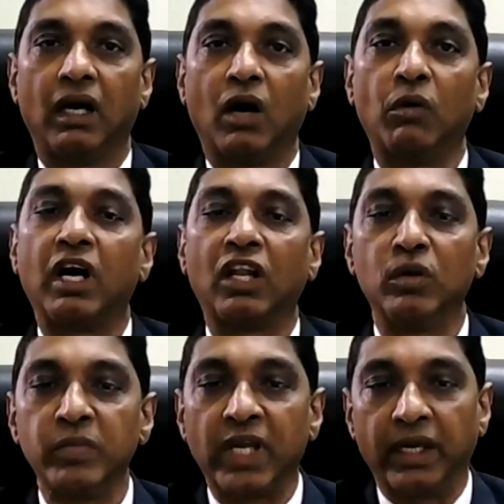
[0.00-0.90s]
Our
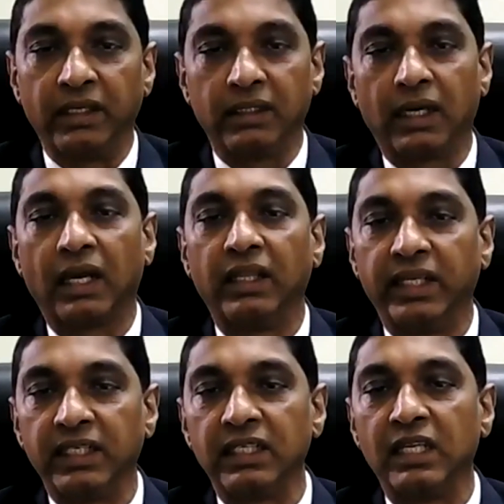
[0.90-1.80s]
alumni are
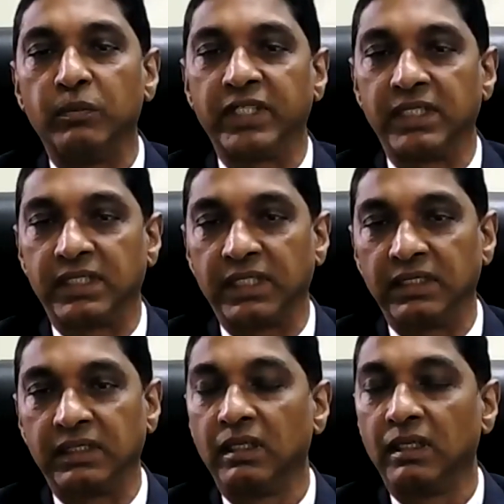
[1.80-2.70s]
leading in
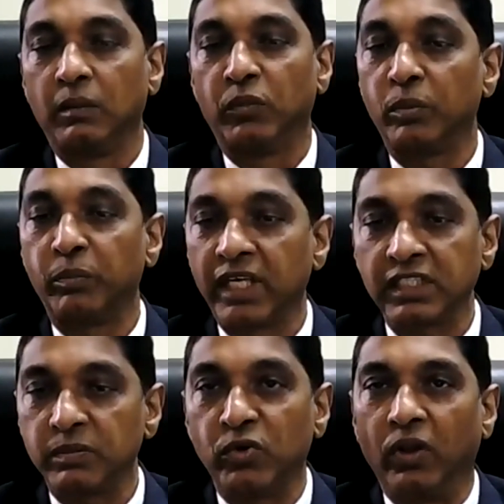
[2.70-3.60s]
businesses, both big and
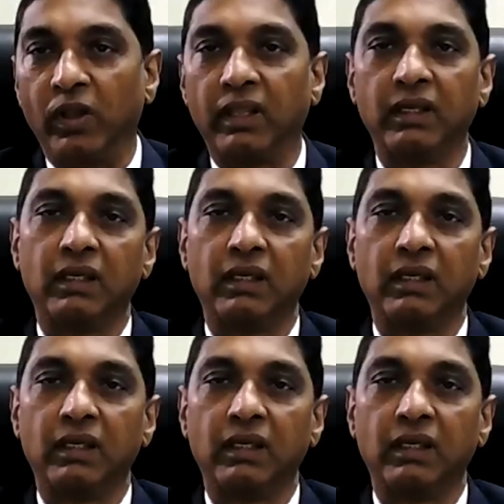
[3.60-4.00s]
small,